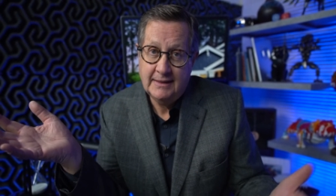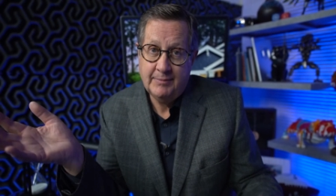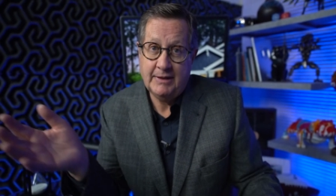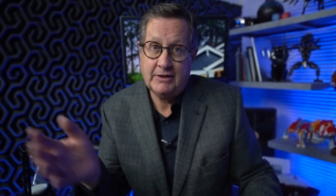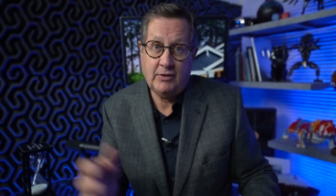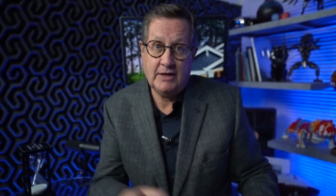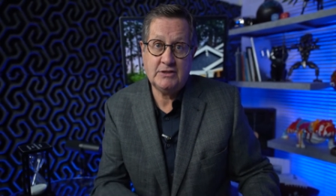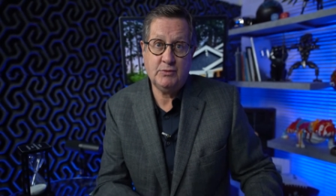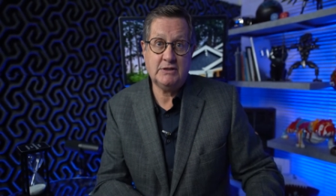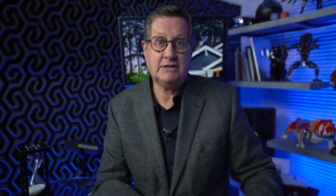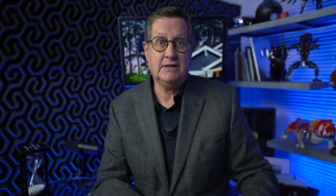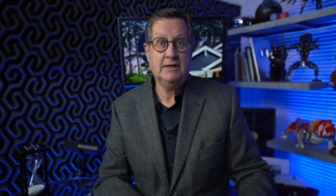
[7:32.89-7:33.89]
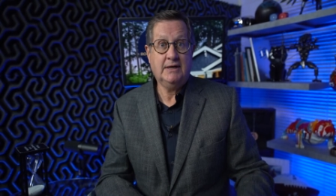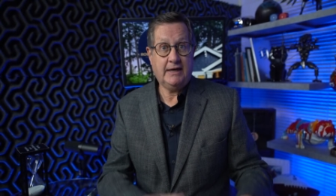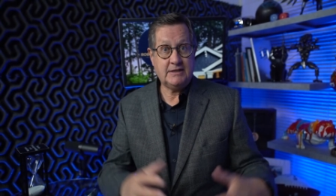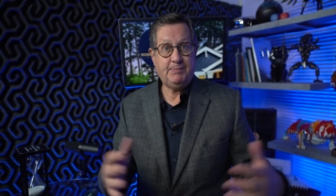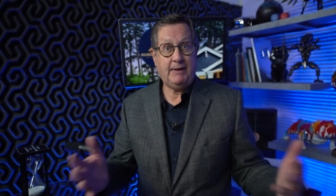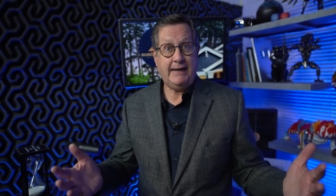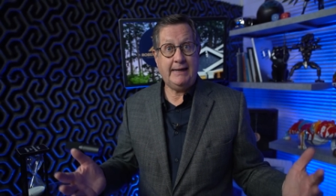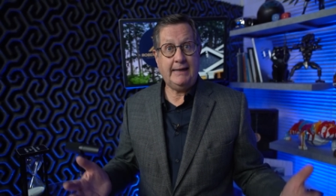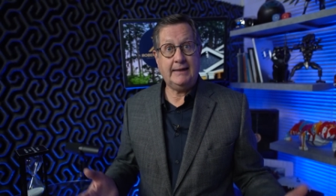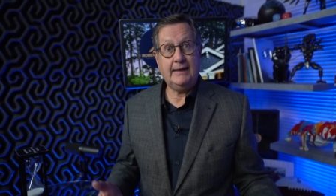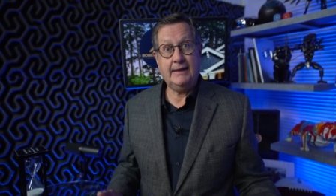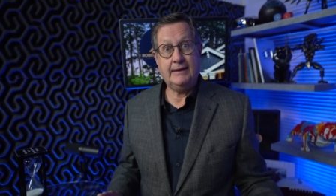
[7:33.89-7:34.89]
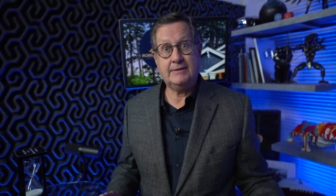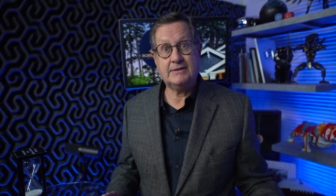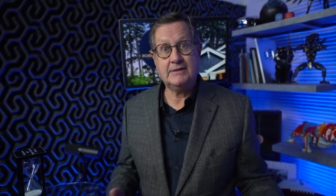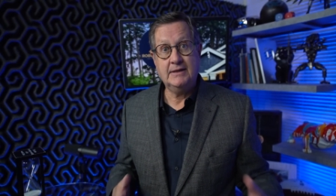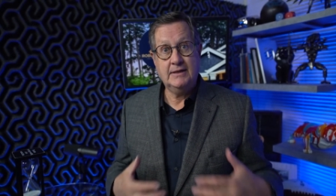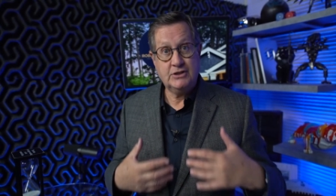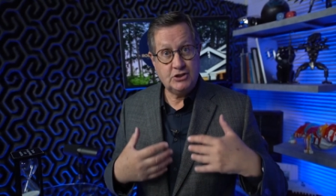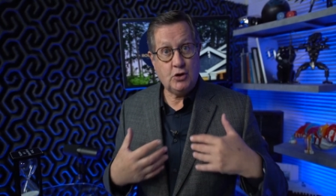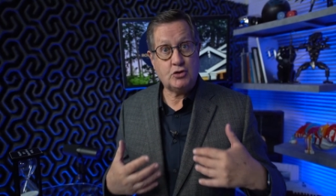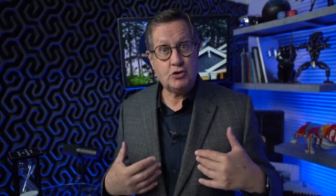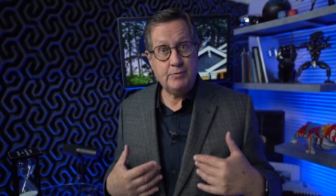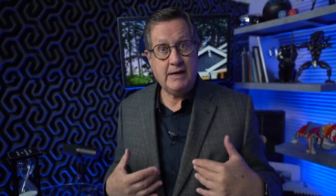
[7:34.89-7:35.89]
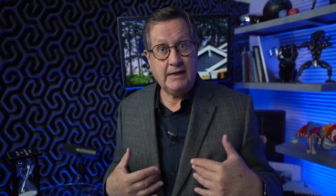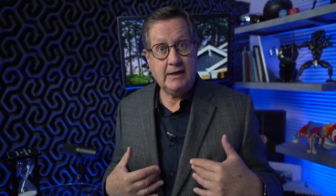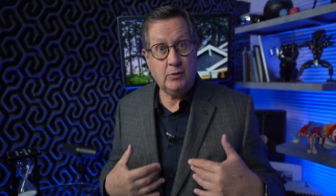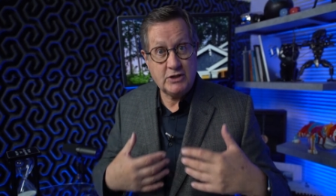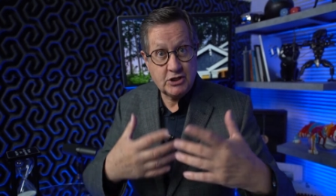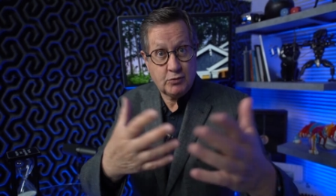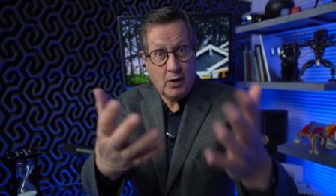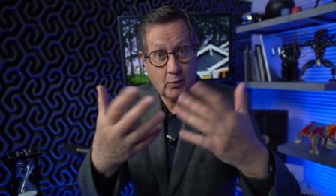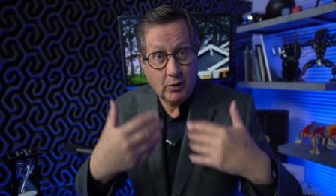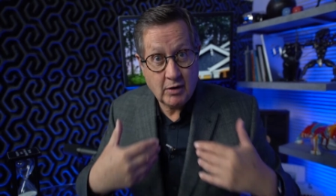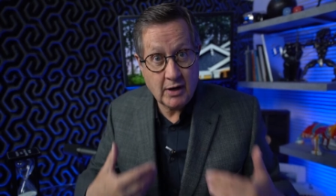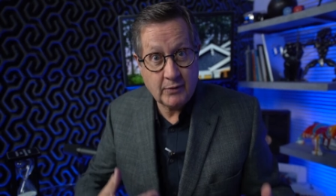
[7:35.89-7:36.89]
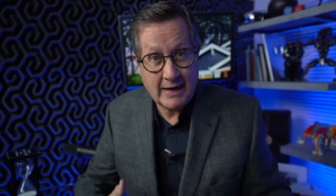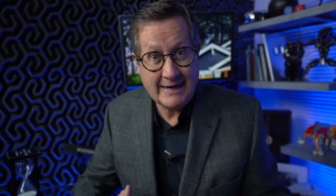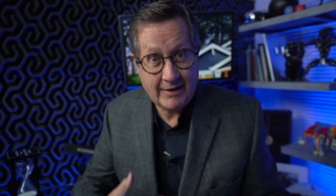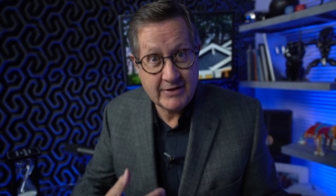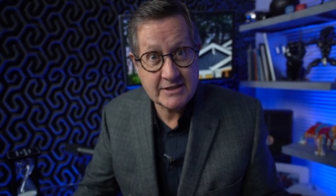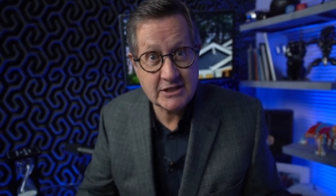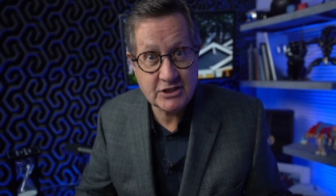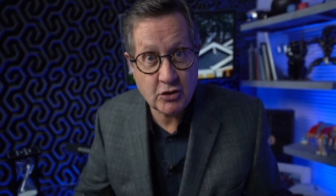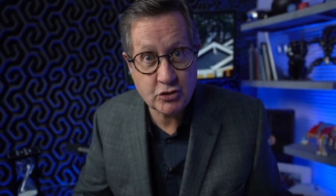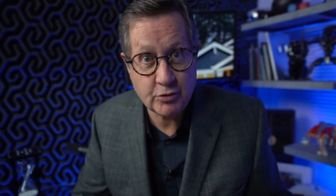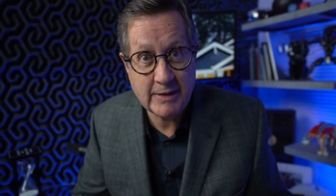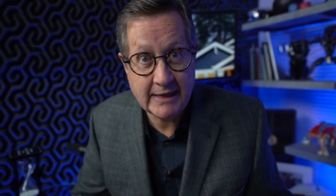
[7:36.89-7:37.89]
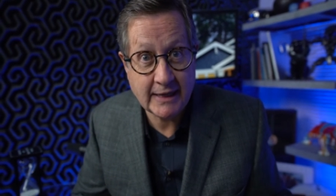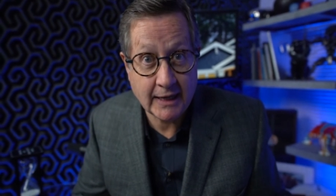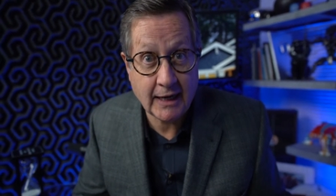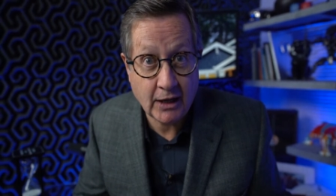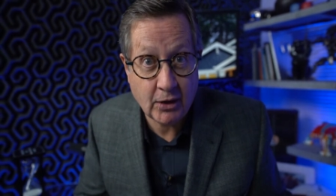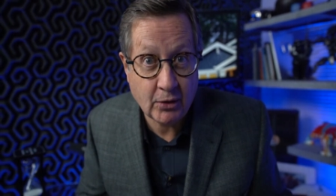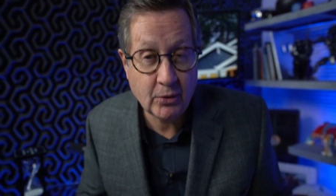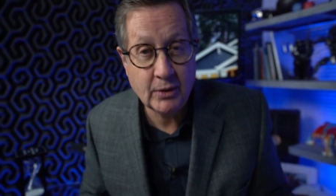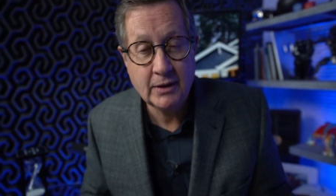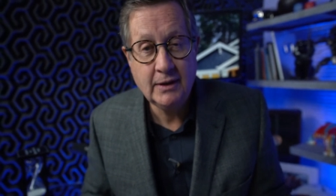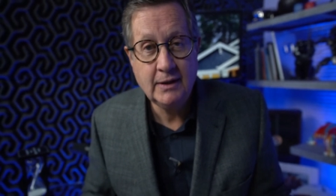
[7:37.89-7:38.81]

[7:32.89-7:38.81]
But Kris was explaining his social media, which is what we're on right now. This is social media. Hello.